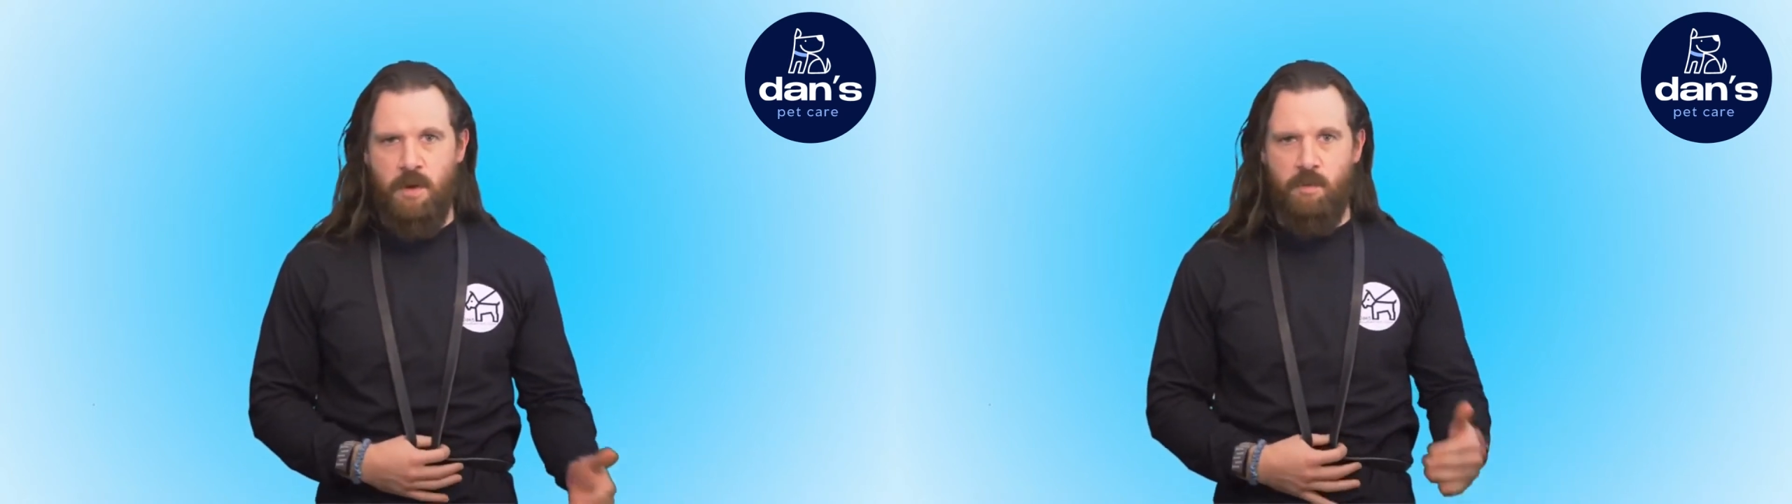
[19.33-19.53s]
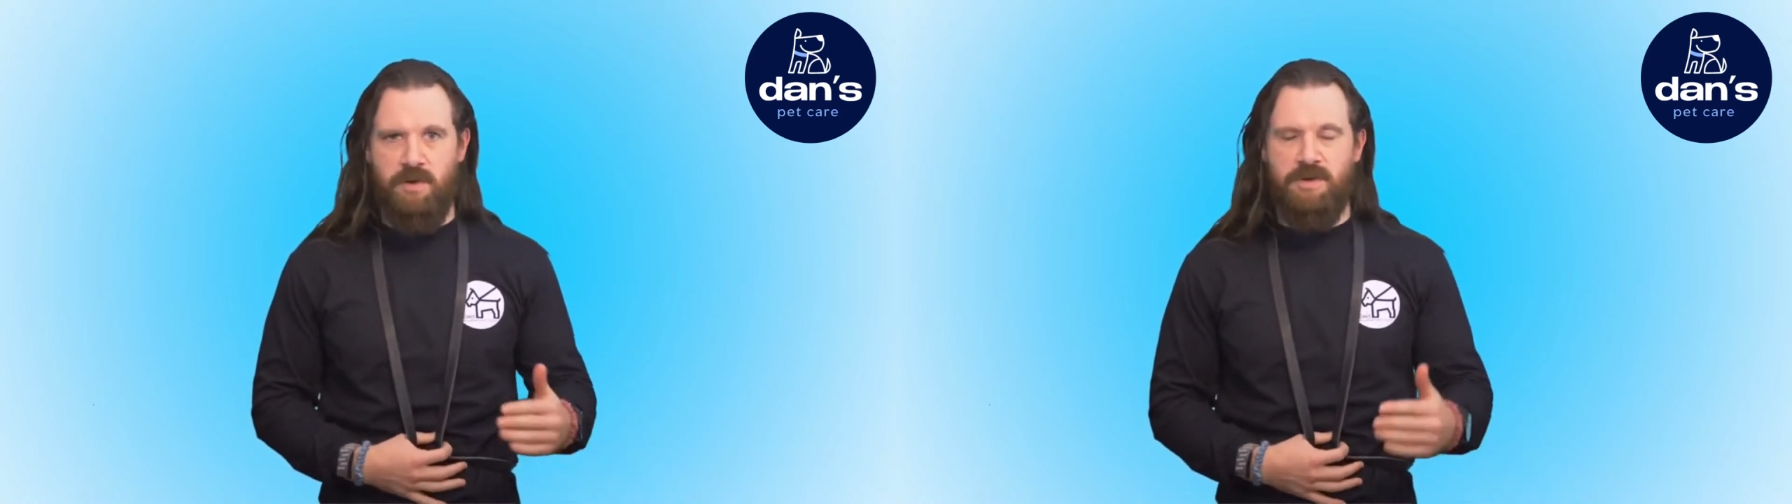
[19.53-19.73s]

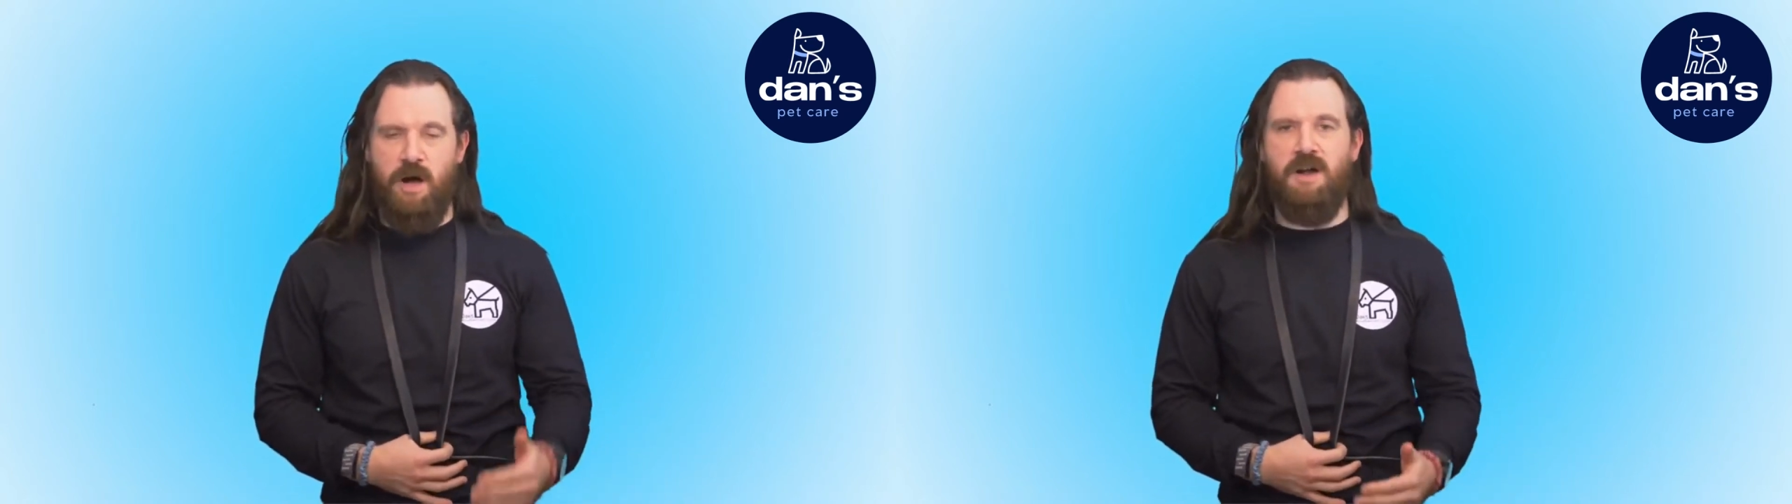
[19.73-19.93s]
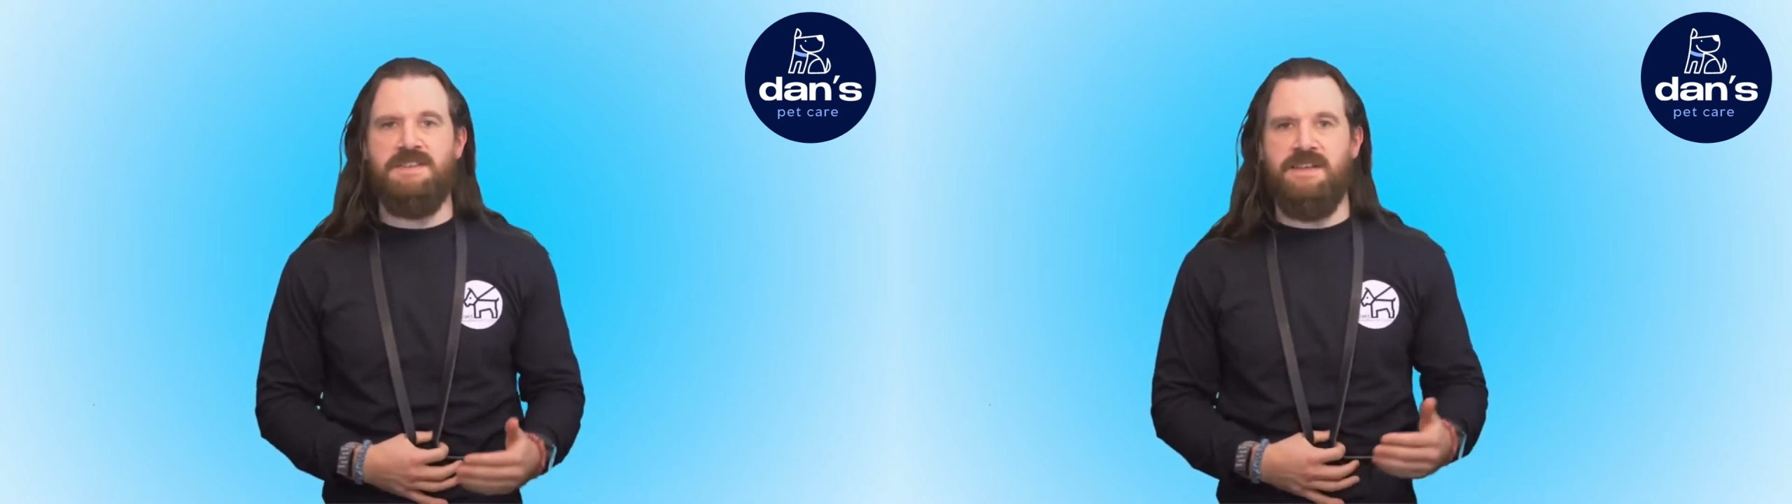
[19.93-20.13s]
When your
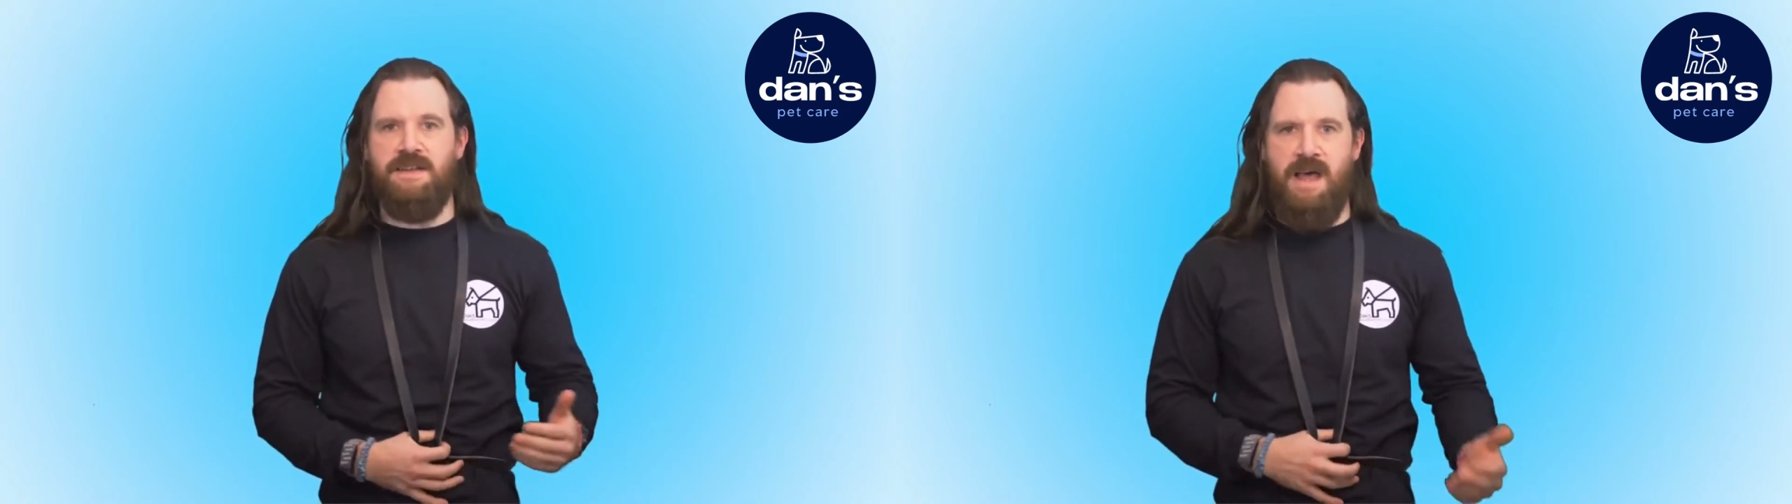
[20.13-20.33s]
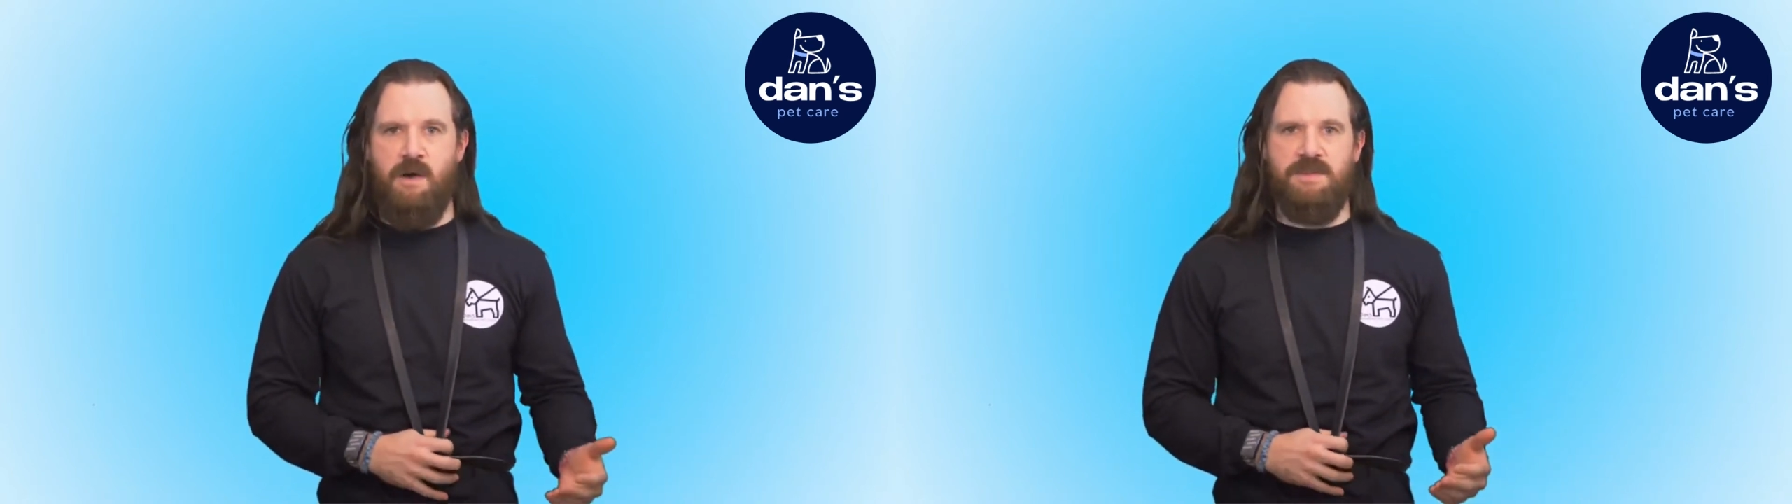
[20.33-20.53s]
dog is in
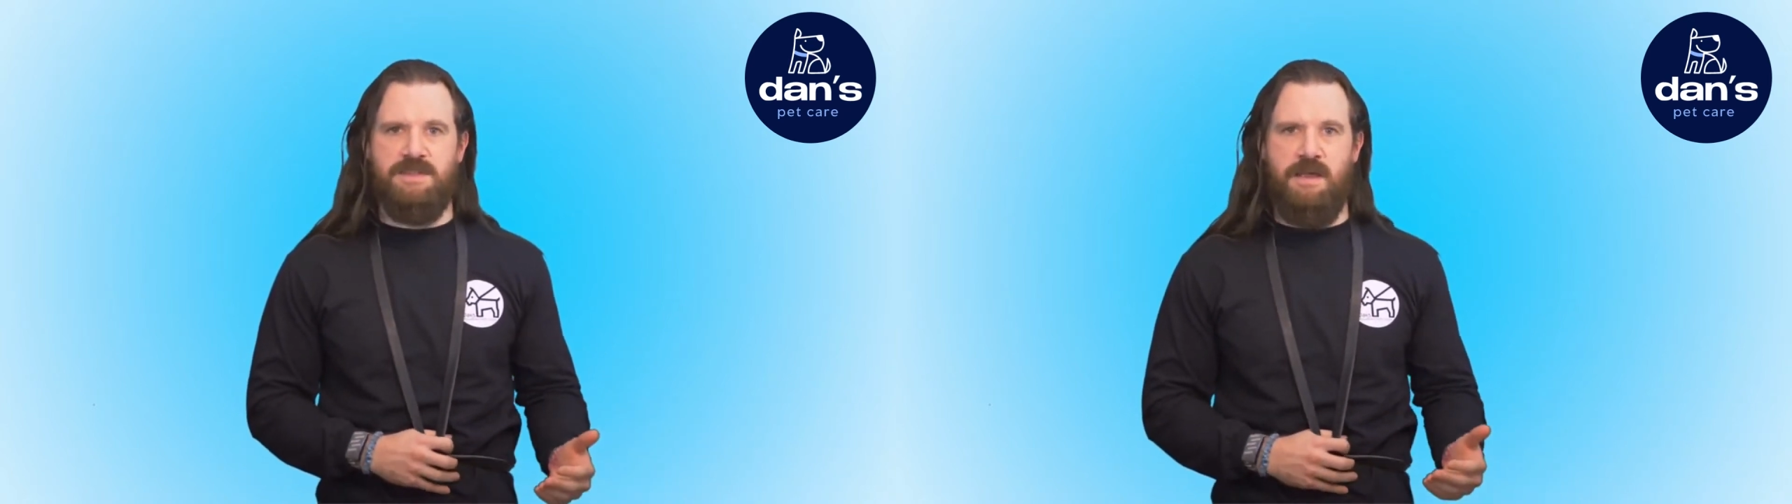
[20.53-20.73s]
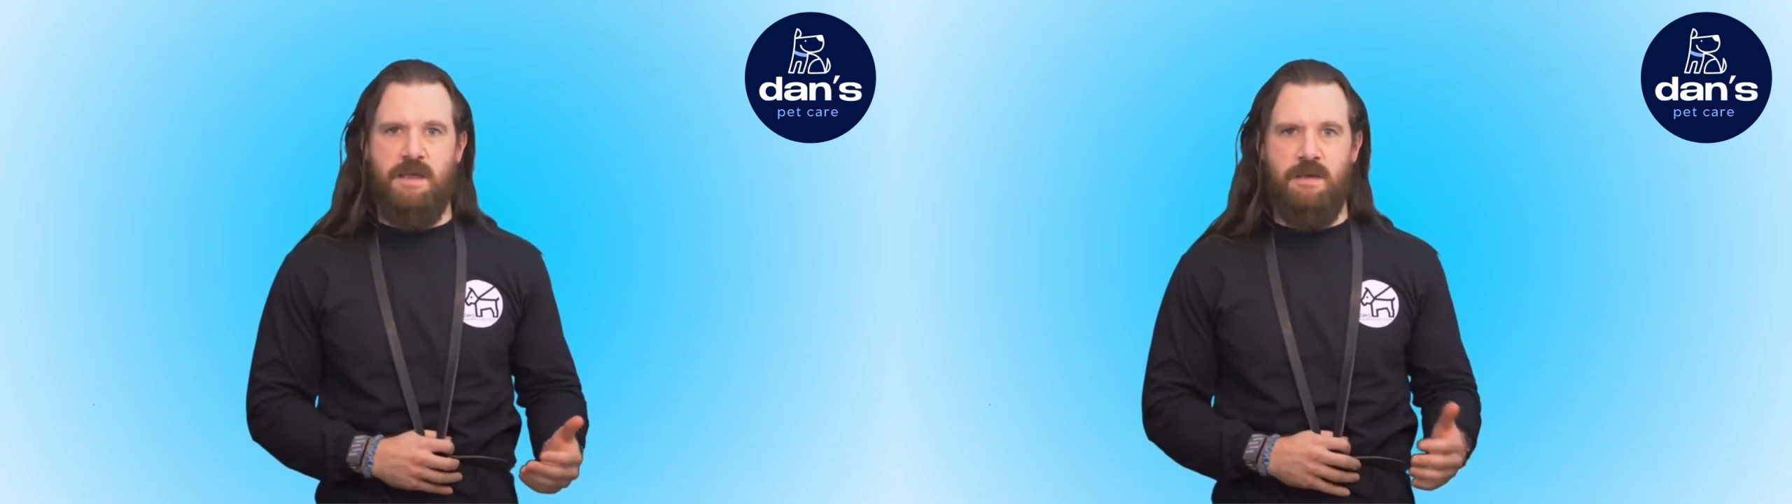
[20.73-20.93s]
a down
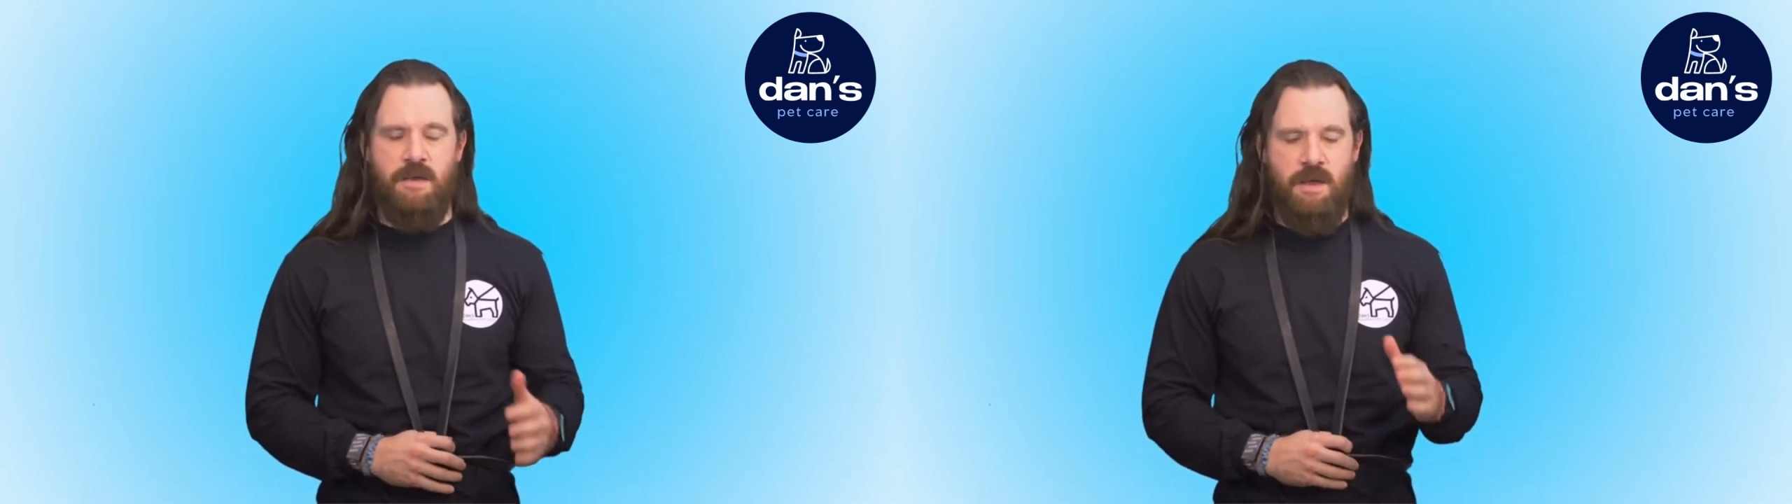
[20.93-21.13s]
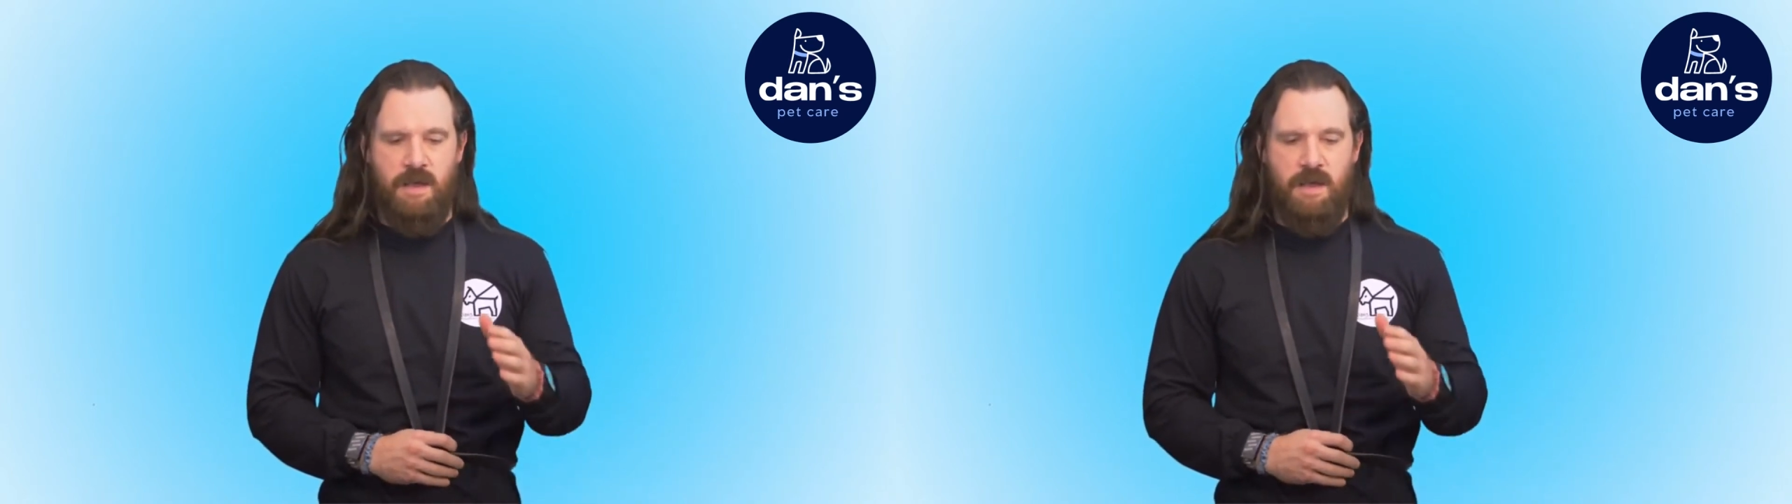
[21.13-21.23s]
stay,